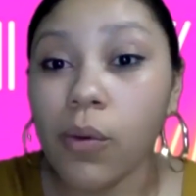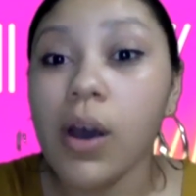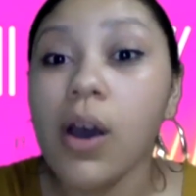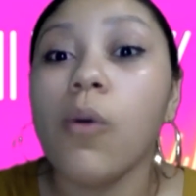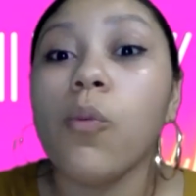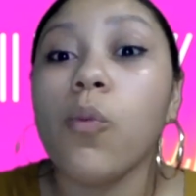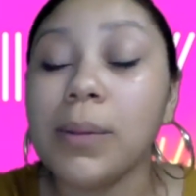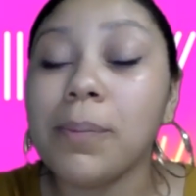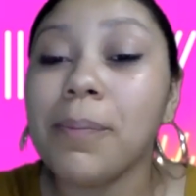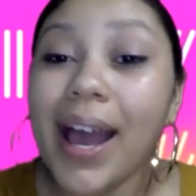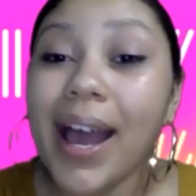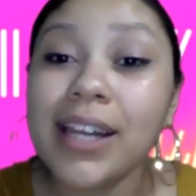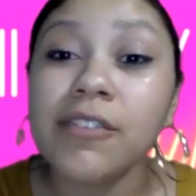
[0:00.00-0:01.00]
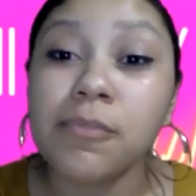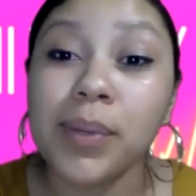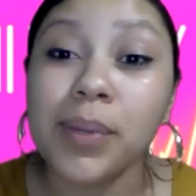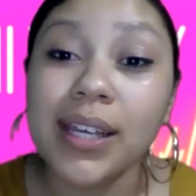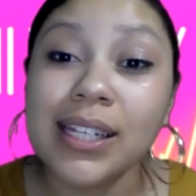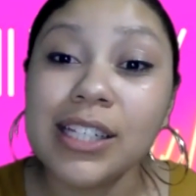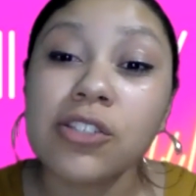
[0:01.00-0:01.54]
what might have
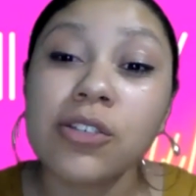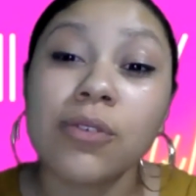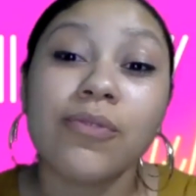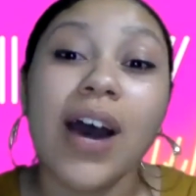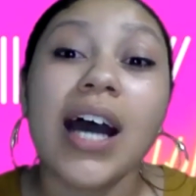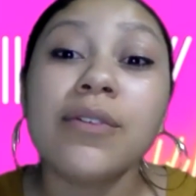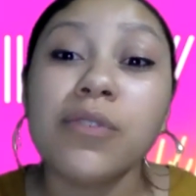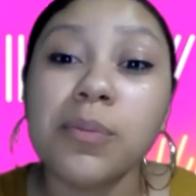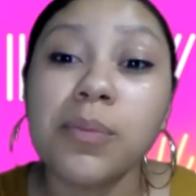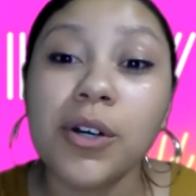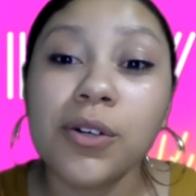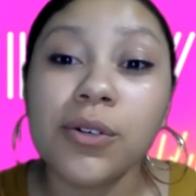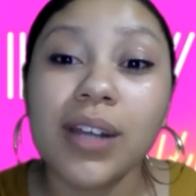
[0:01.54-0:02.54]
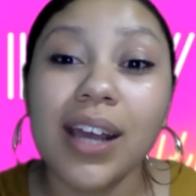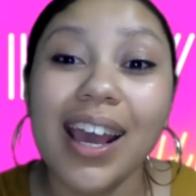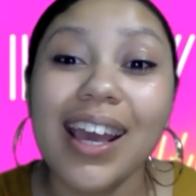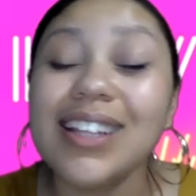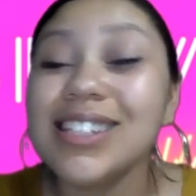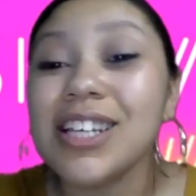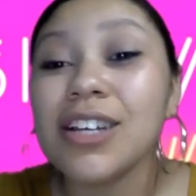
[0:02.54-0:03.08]
been survival mode
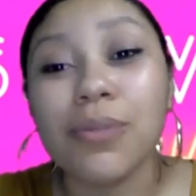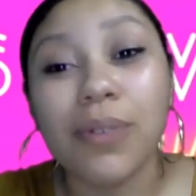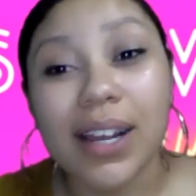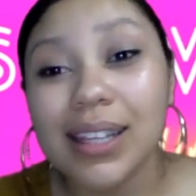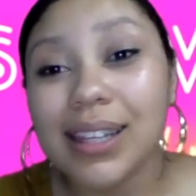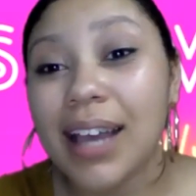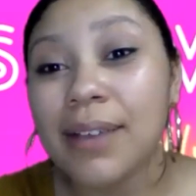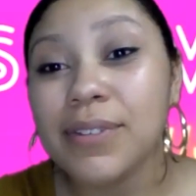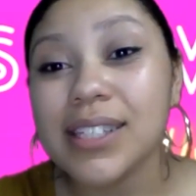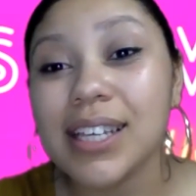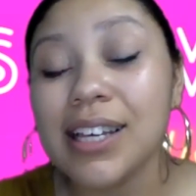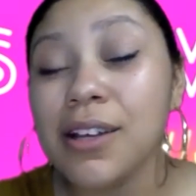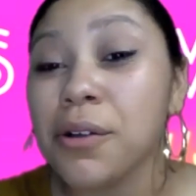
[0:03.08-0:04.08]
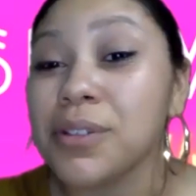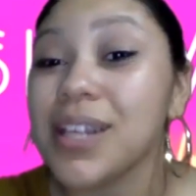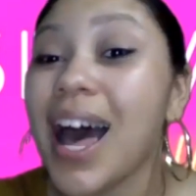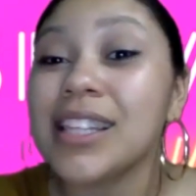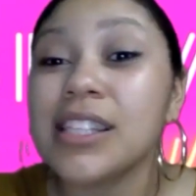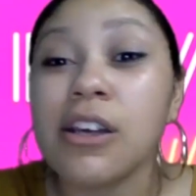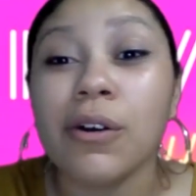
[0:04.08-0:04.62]
into great life skills.
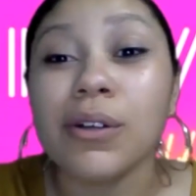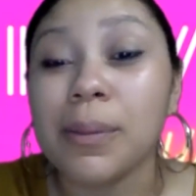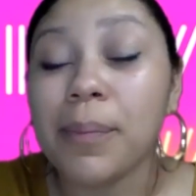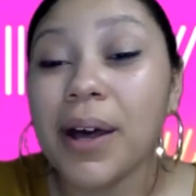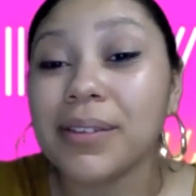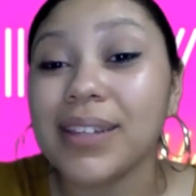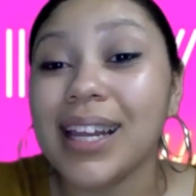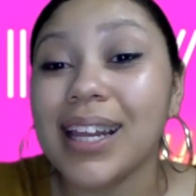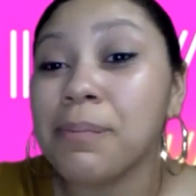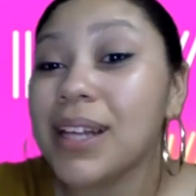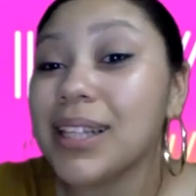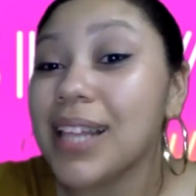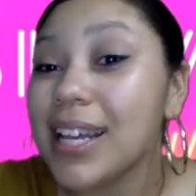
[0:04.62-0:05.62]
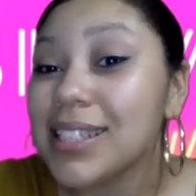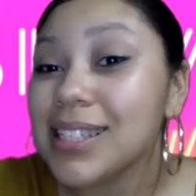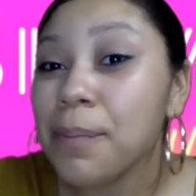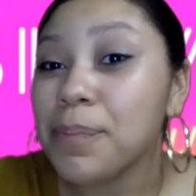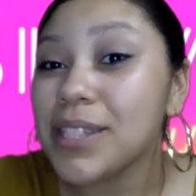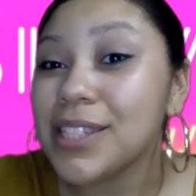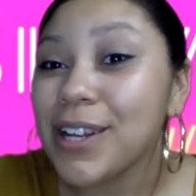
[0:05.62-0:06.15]
I talked about that in my last
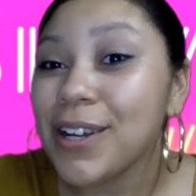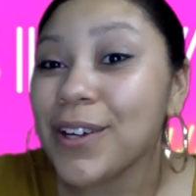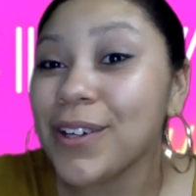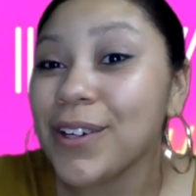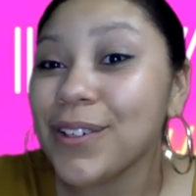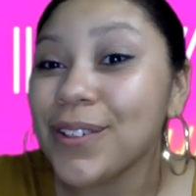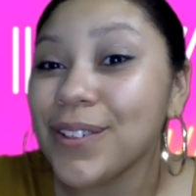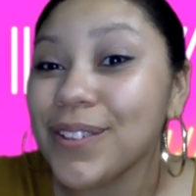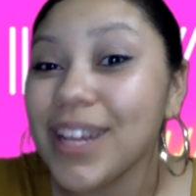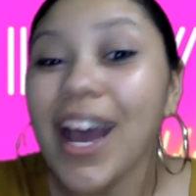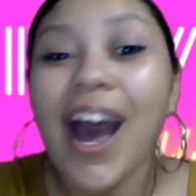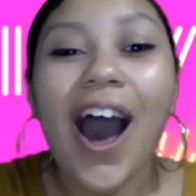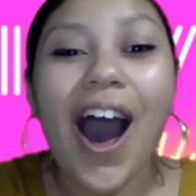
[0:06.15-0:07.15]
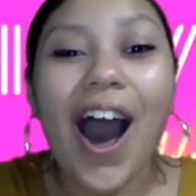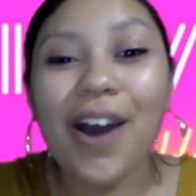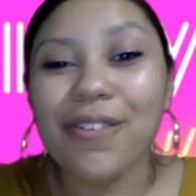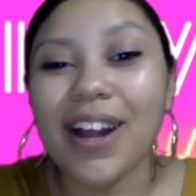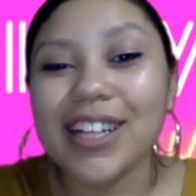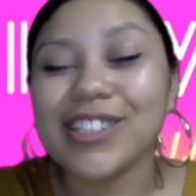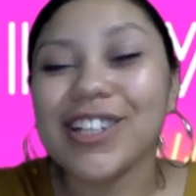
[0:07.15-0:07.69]
episode. All
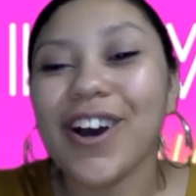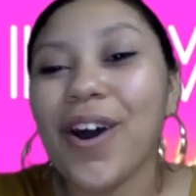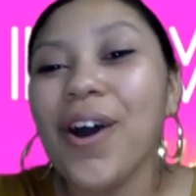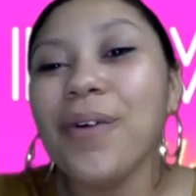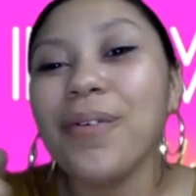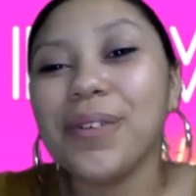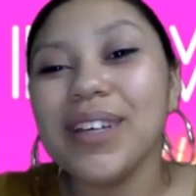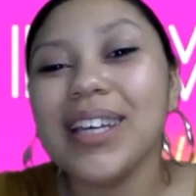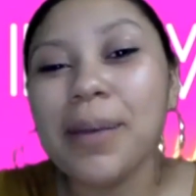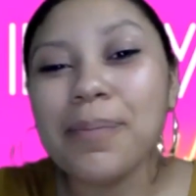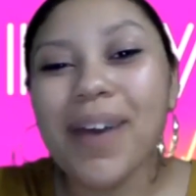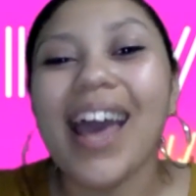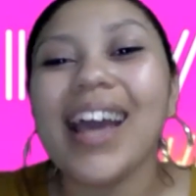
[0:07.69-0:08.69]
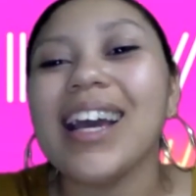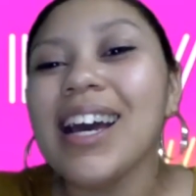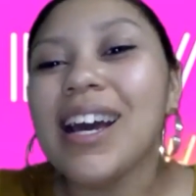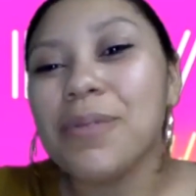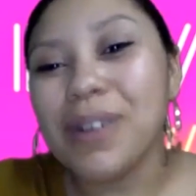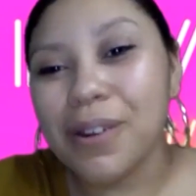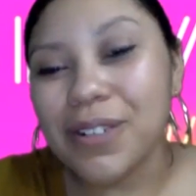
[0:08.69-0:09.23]
right, y'all. When we get back,
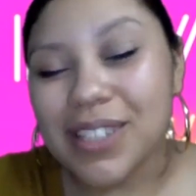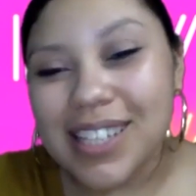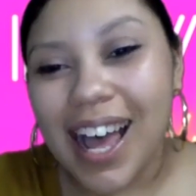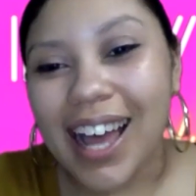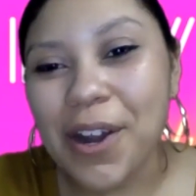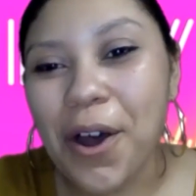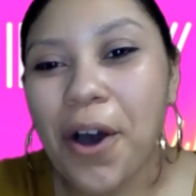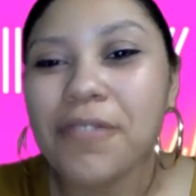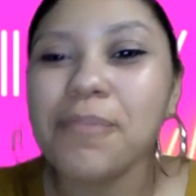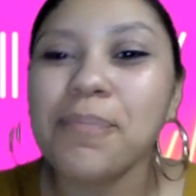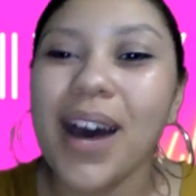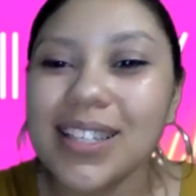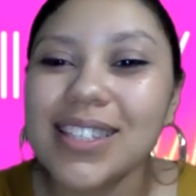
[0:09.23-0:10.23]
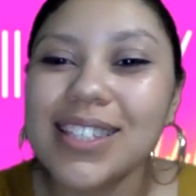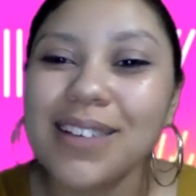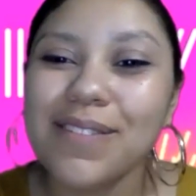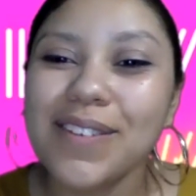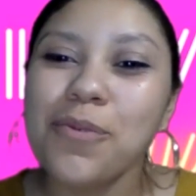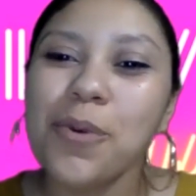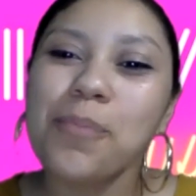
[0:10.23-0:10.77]
we're going to sign off.
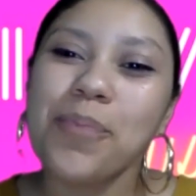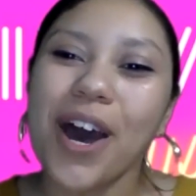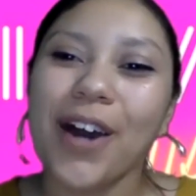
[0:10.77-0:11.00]
Positivity with Pup.